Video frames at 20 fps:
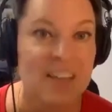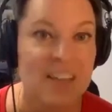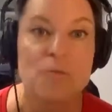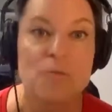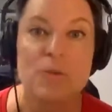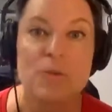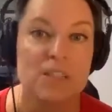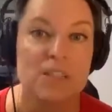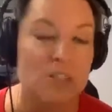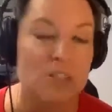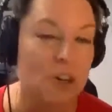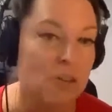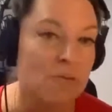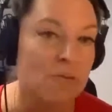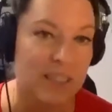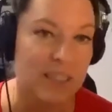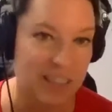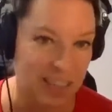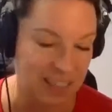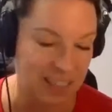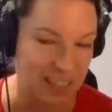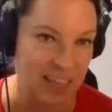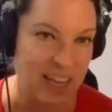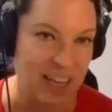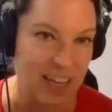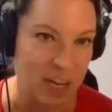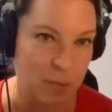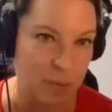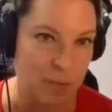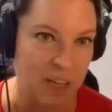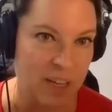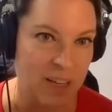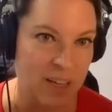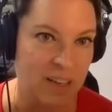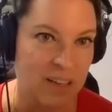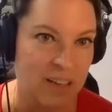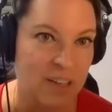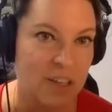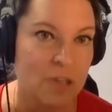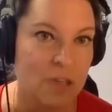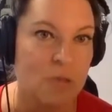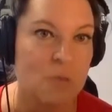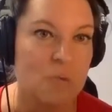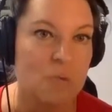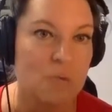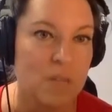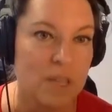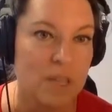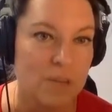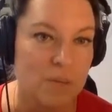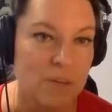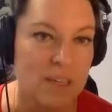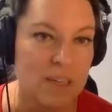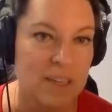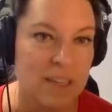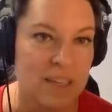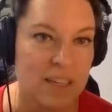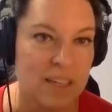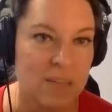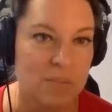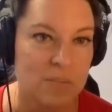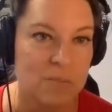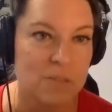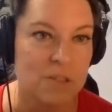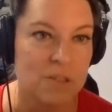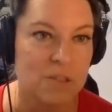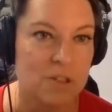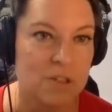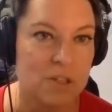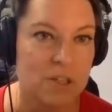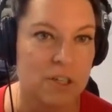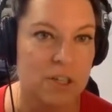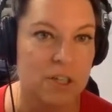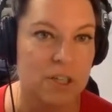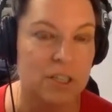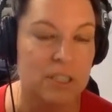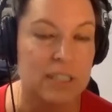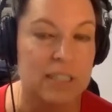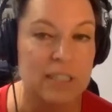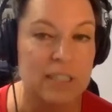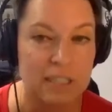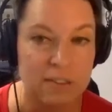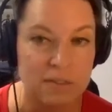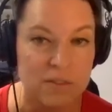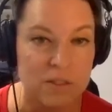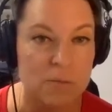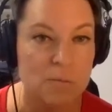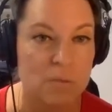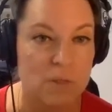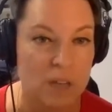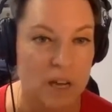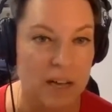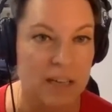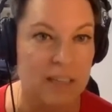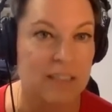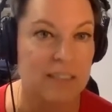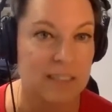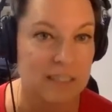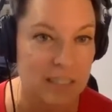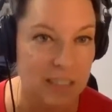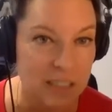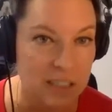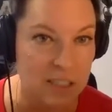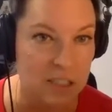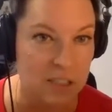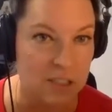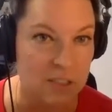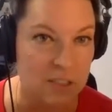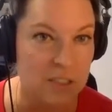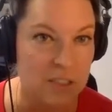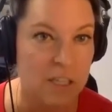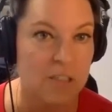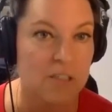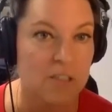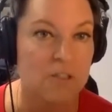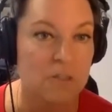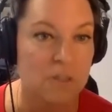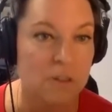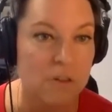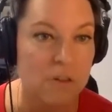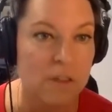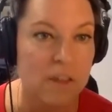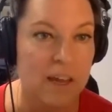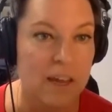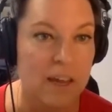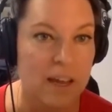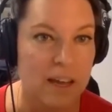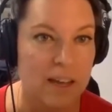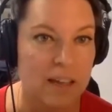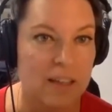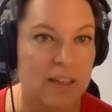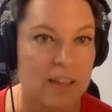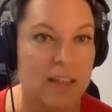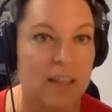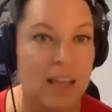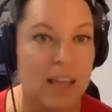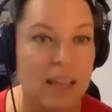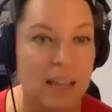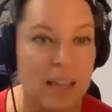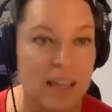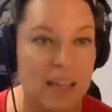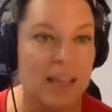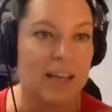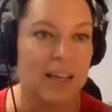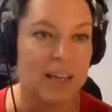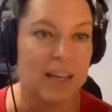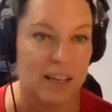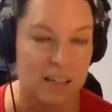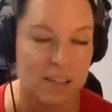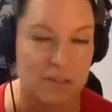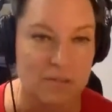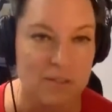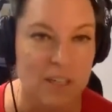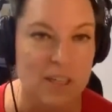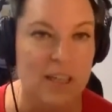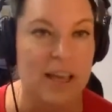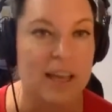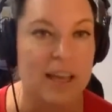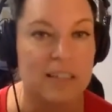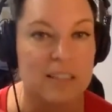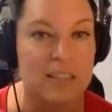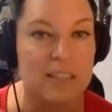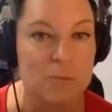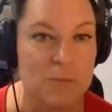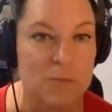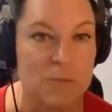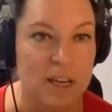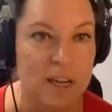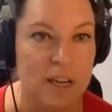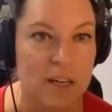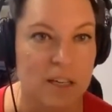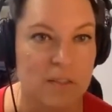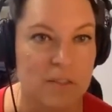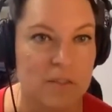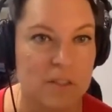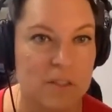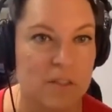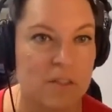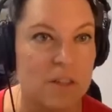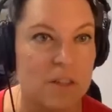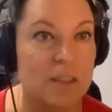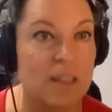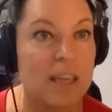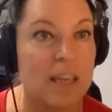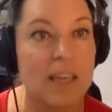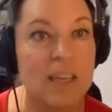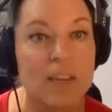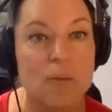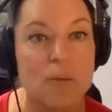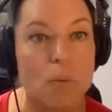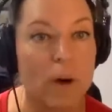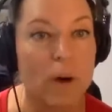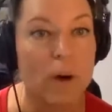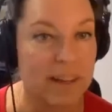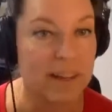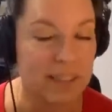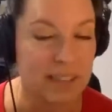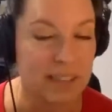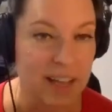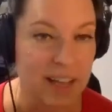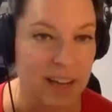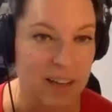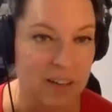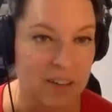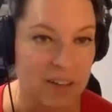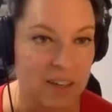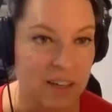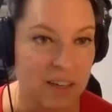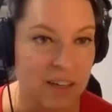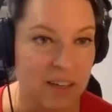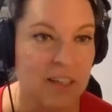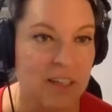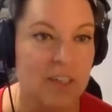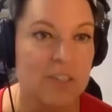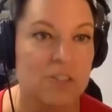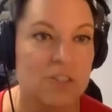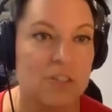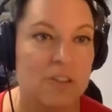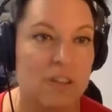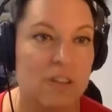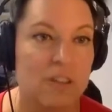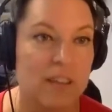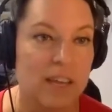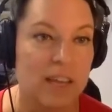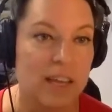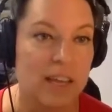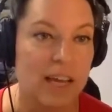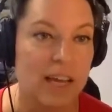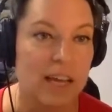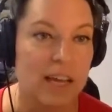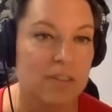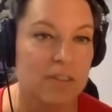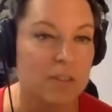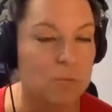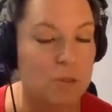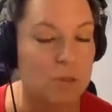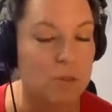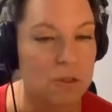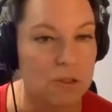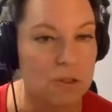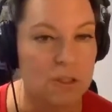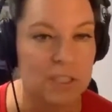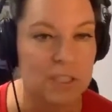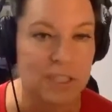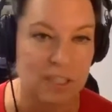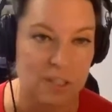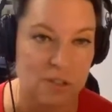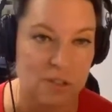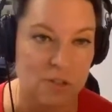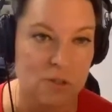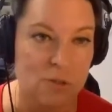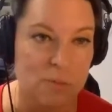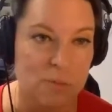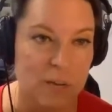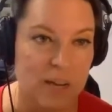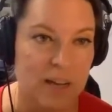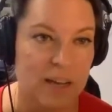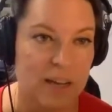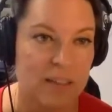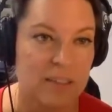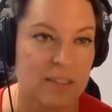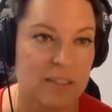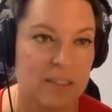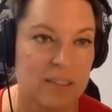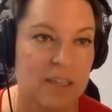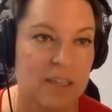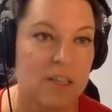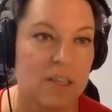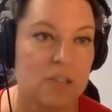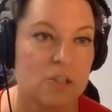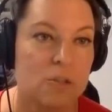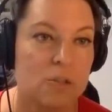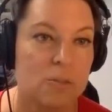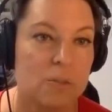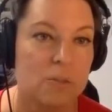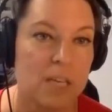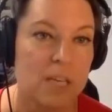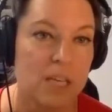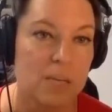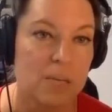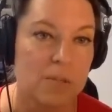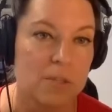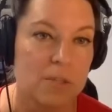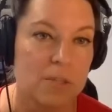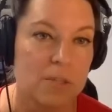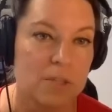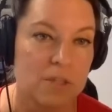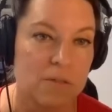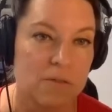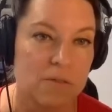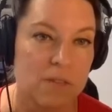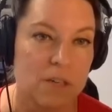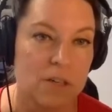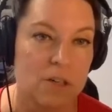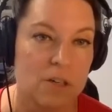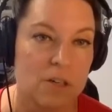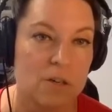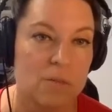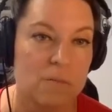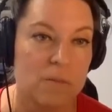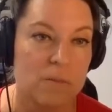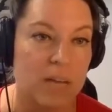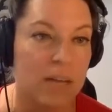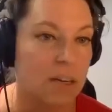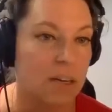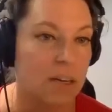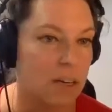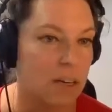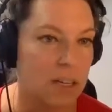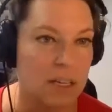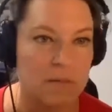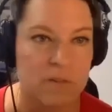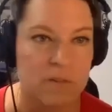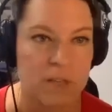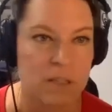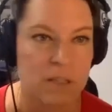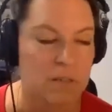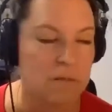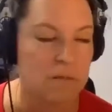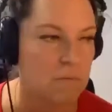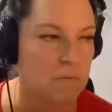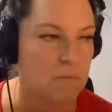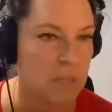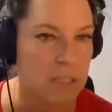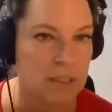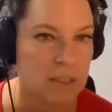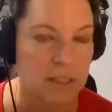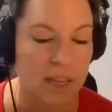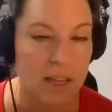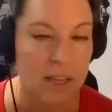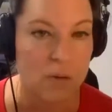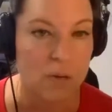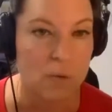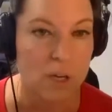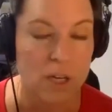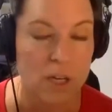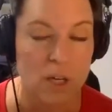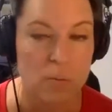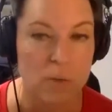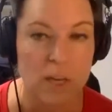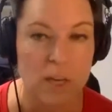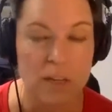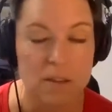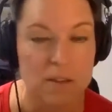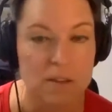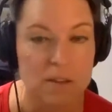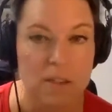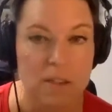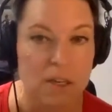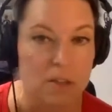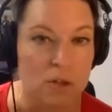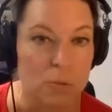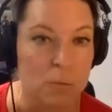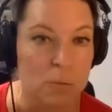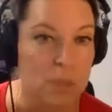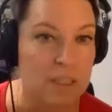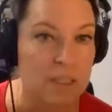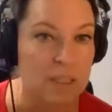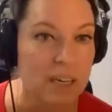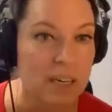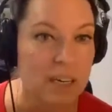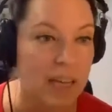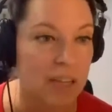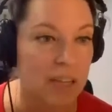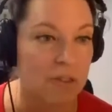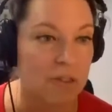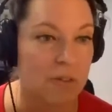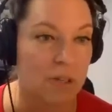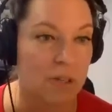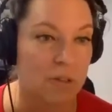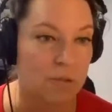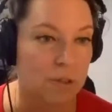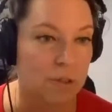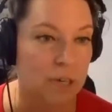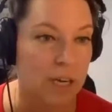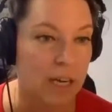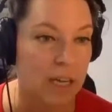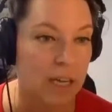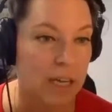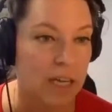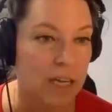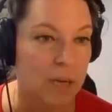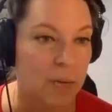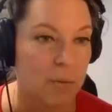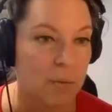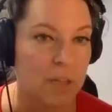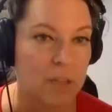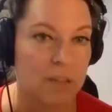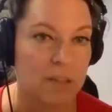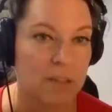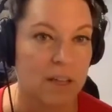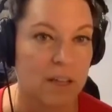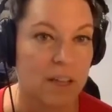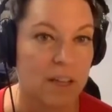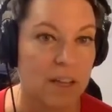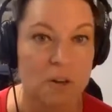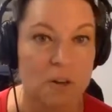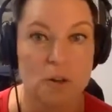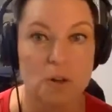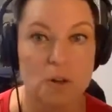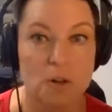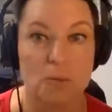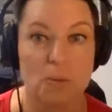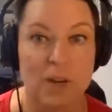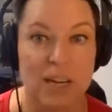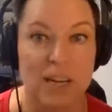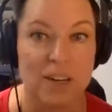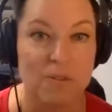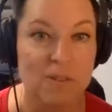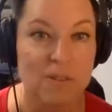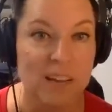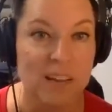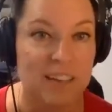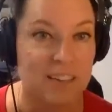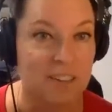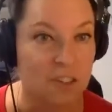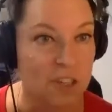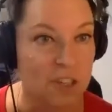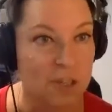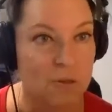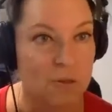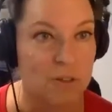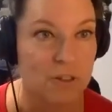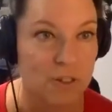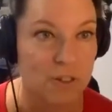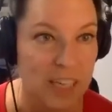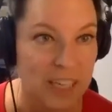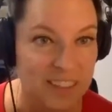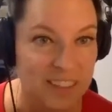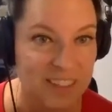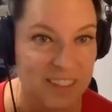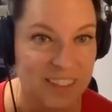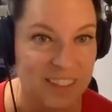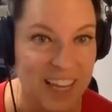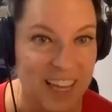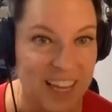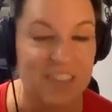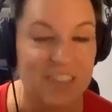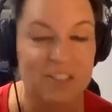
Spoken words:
We don't want that to happen. We want them to learn self hypnotic skills so that they can relax themselves, so that they can wind down, so that they have some tools in the toolbox to be able to feel better. Even, let's say they wake up at, in the middle of the night, 3 or 4 a.m., and they're like wide awake, and they're like, what do I do now?